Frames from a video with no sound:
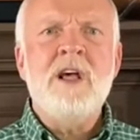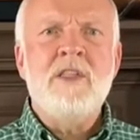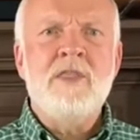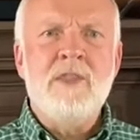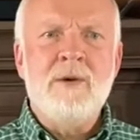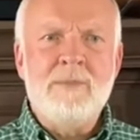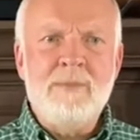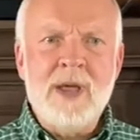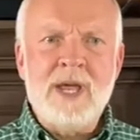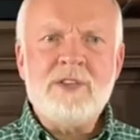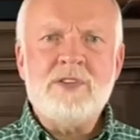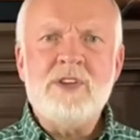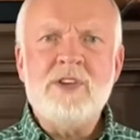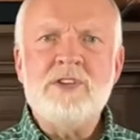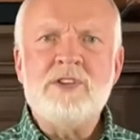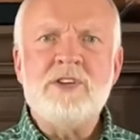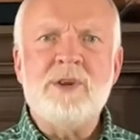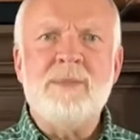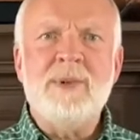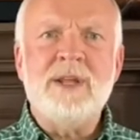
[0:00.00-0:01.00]
the
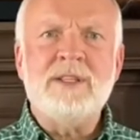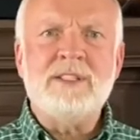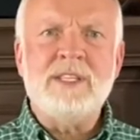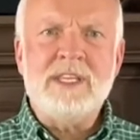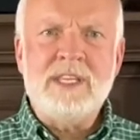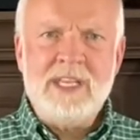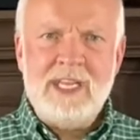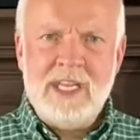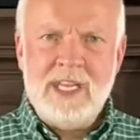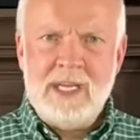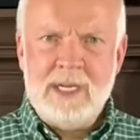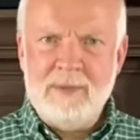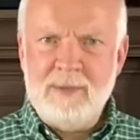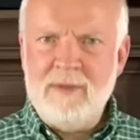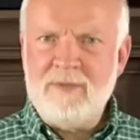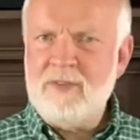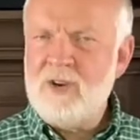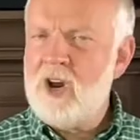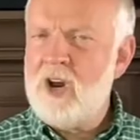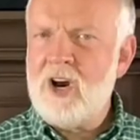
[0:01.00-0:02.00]
message about the kingdom
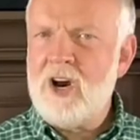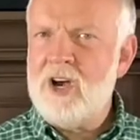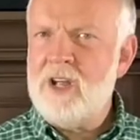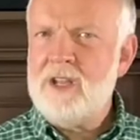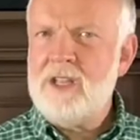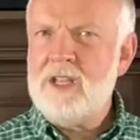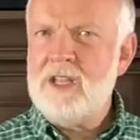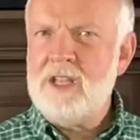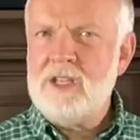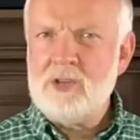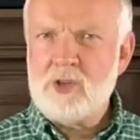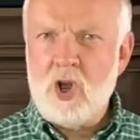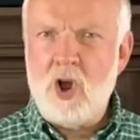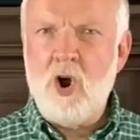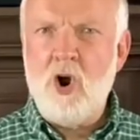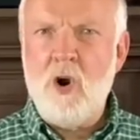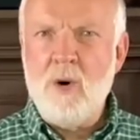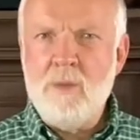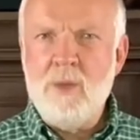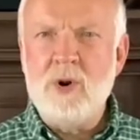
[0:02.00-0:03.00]
of God is
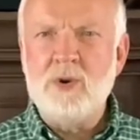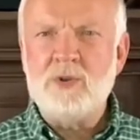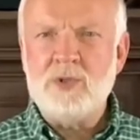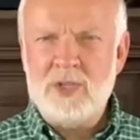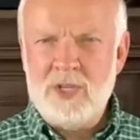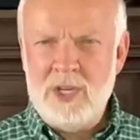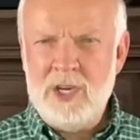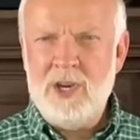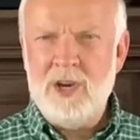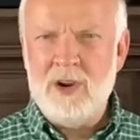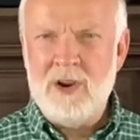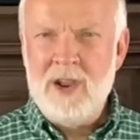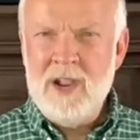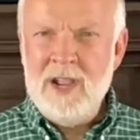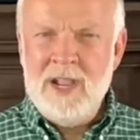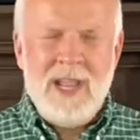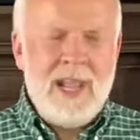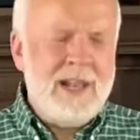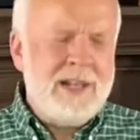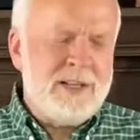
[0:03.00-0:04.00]
almost here.
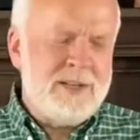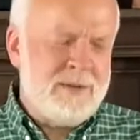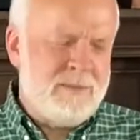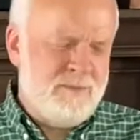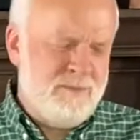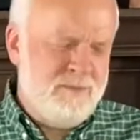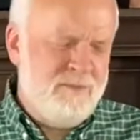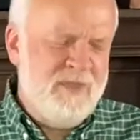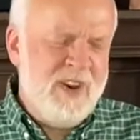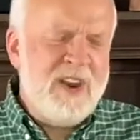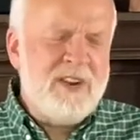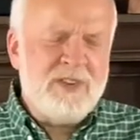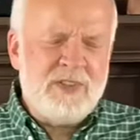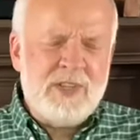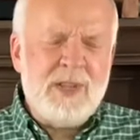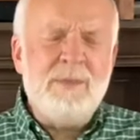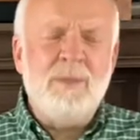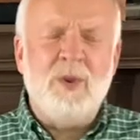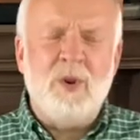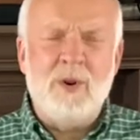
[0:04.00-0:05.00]
He had a very
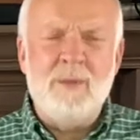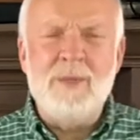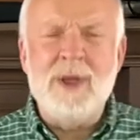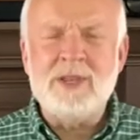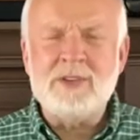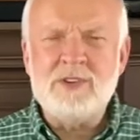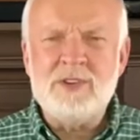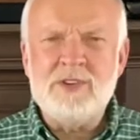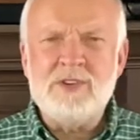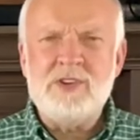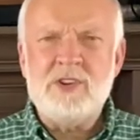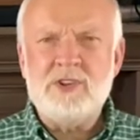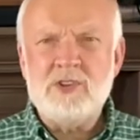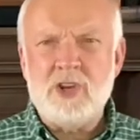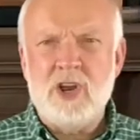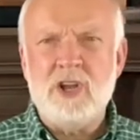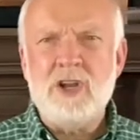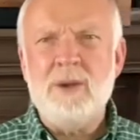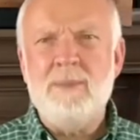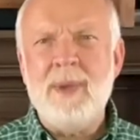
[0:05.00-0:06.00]
similar message that
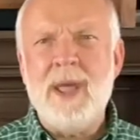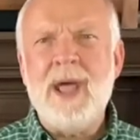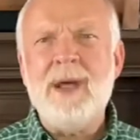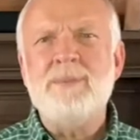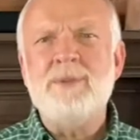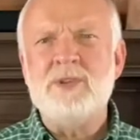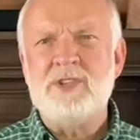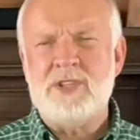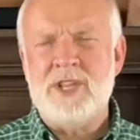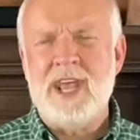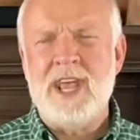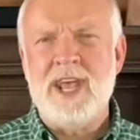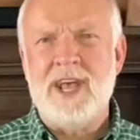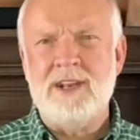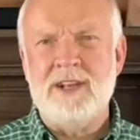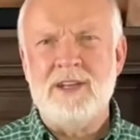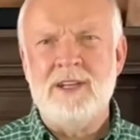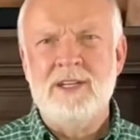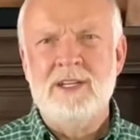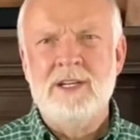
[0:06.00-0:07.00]
John the Baptist
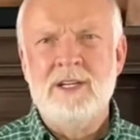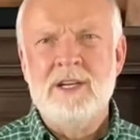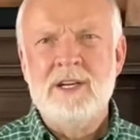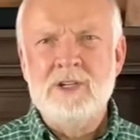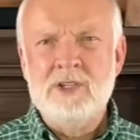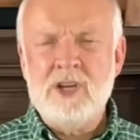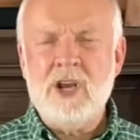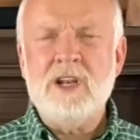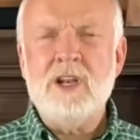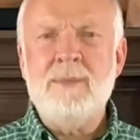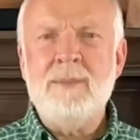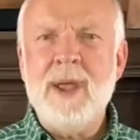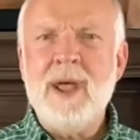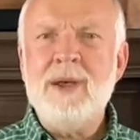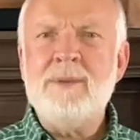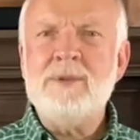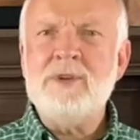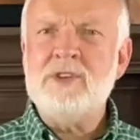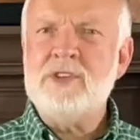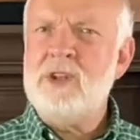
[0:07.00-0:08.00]
had. John the
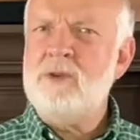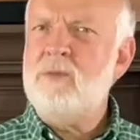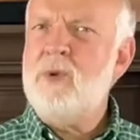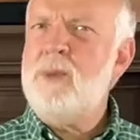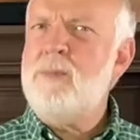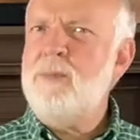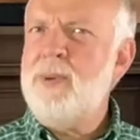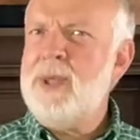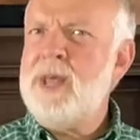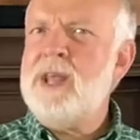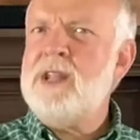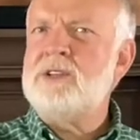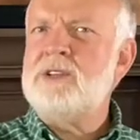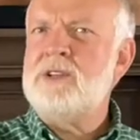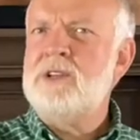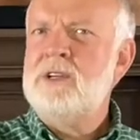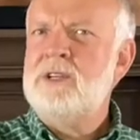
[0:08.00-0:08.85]
Baptist said, Repent